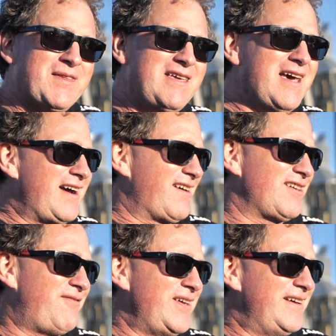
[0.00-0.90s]
Yeah, because
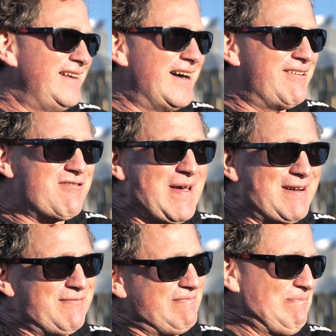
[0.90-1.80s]
if you know, if
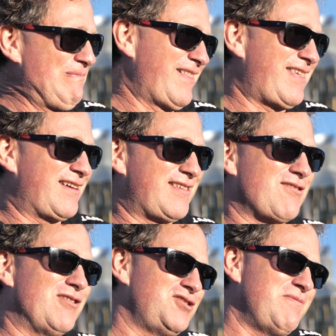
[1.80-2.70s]
batten 6 has
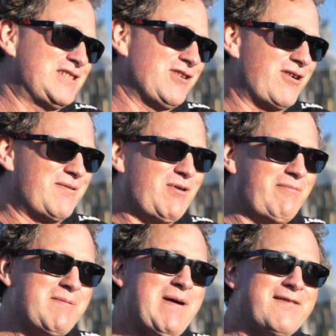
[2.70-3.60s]
got too much on it,
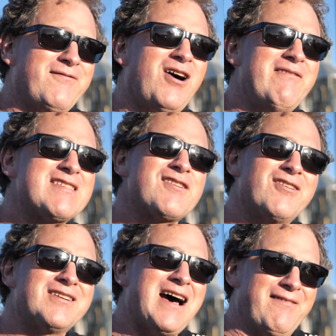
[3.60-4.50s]
probably batten 5 hasn't
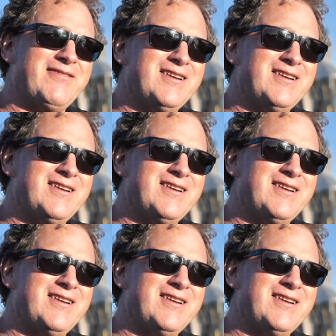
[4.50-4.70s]
got enough.